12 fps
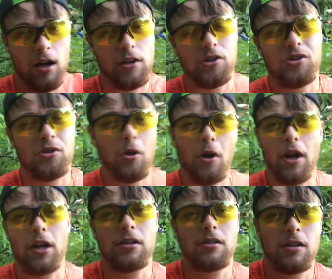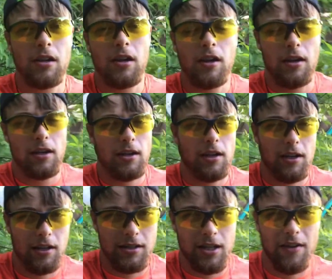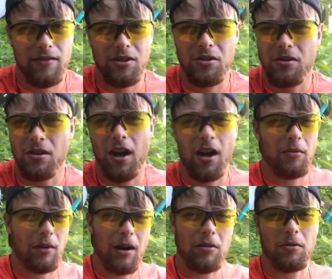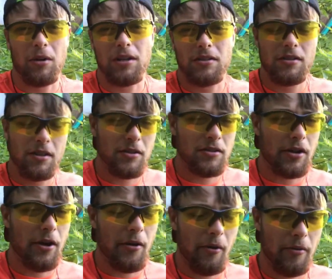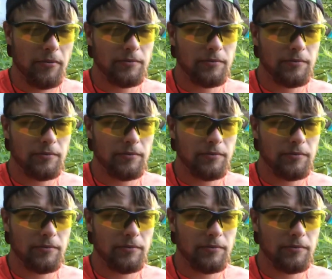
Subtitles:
destroyers instead of just round ones. So,